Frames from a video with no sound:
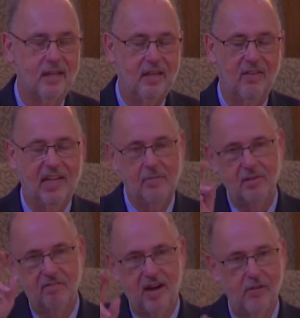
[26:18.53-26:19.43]
In the name of the
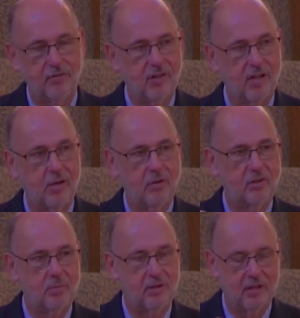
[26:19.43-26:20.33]
Father, Son, and Holy
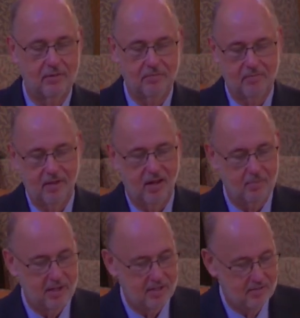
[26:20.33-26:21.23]
Spirit.
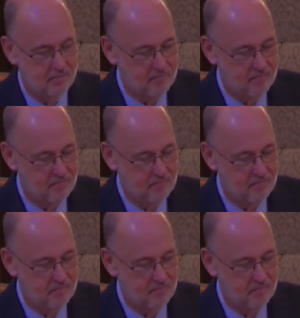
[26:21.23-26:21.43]
Amen.